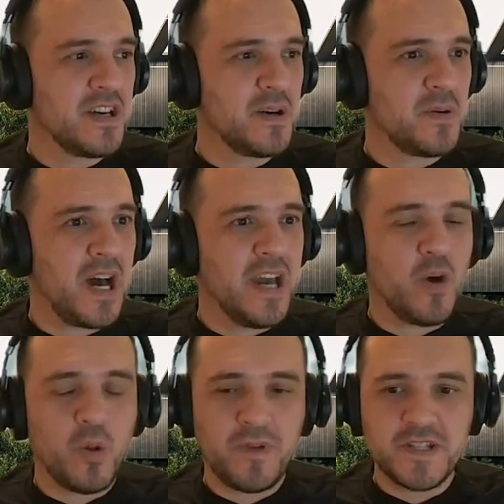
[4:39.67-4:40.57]
uh,
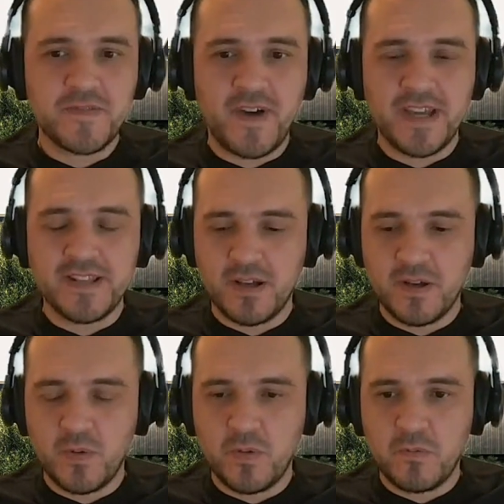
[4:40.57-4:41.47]
I always find
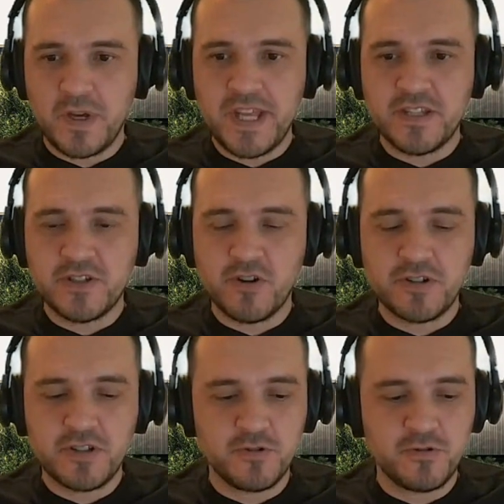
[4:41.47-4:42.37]
uh, when I
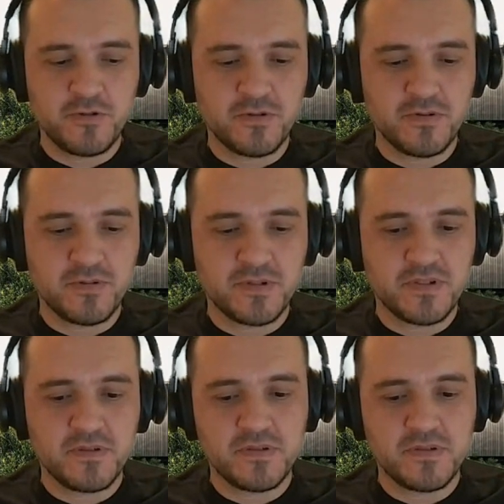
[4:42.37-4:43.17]
talk to